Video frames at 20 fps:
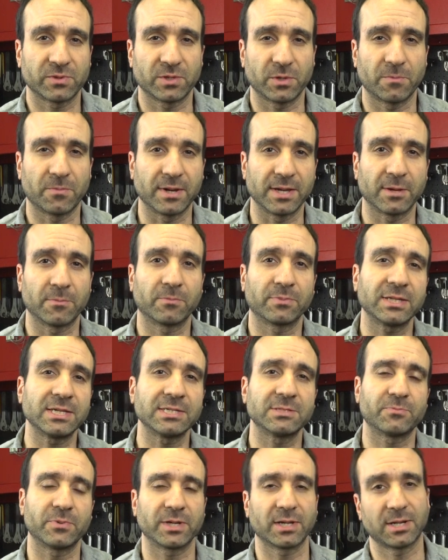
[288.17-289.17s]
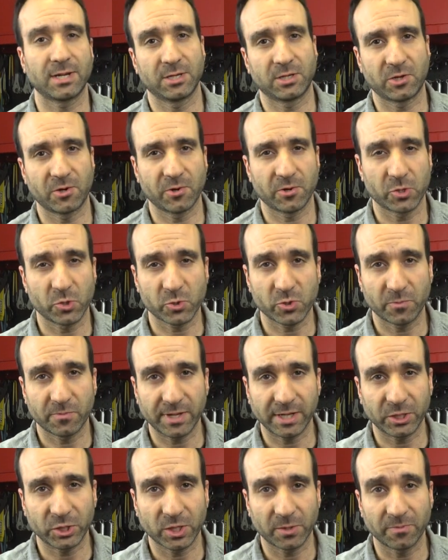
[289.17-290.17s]
with your bike, please bring it into your local
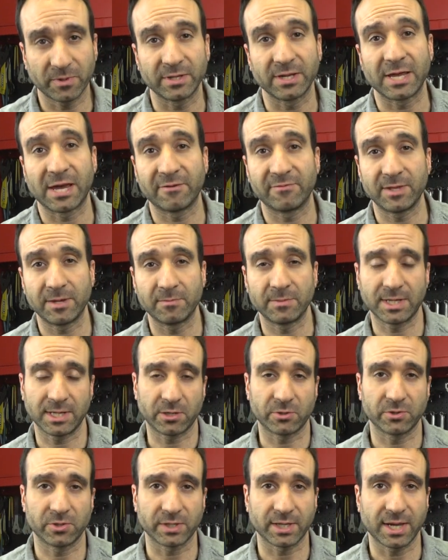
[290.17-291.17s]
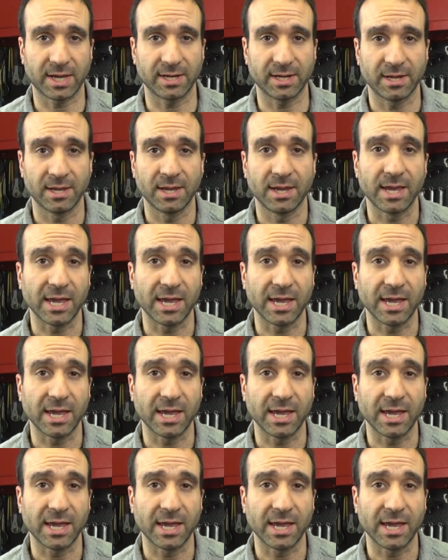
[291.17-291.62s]
bike shop and have them take a look at it.